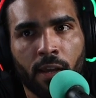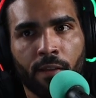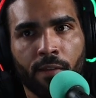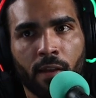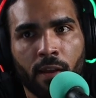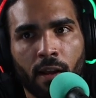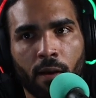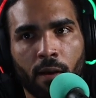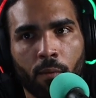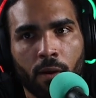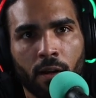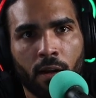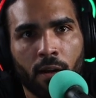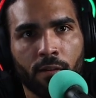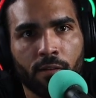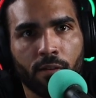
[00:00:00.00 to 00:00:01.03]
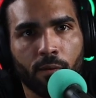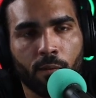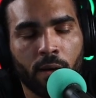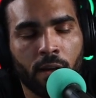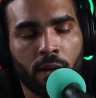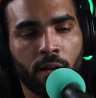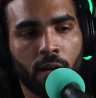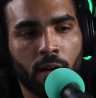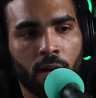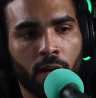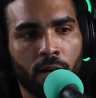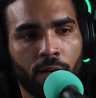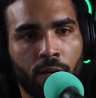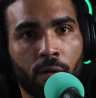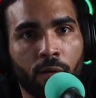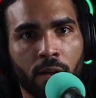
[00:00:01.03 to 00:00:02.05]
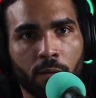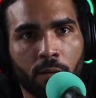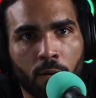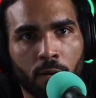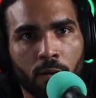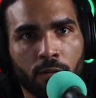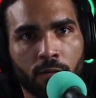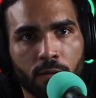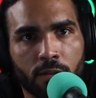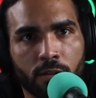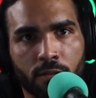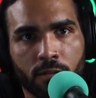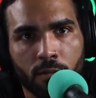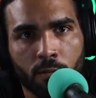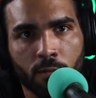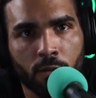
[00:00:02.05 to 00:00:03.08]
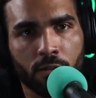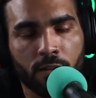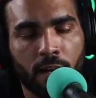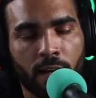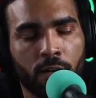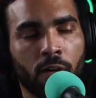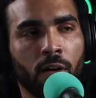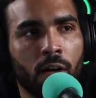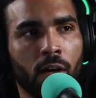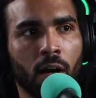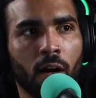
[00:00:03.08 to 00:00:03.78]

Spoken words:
And then I went on to win no gi worlds, which is the world title.